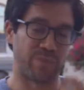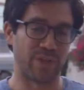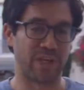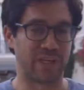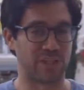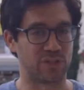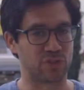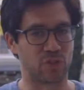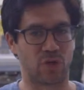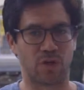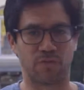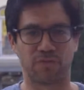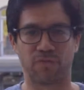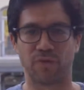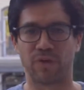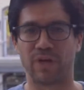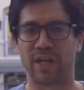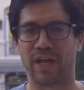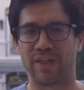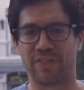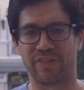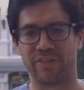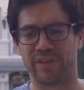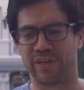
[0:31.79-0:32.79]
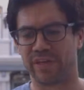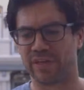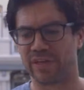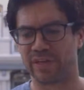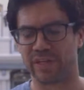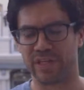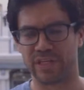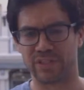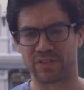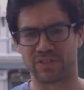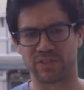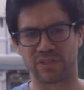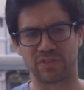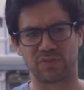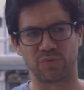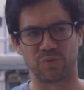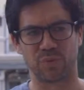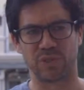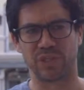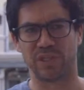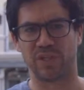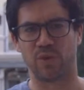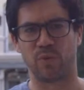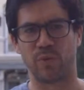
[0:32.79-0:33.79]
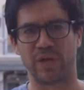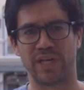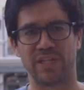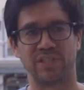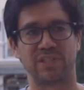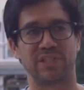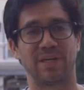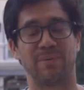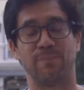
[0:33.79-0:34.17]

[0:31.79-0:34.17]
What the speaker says: and it's all for nothing, it's really a waste.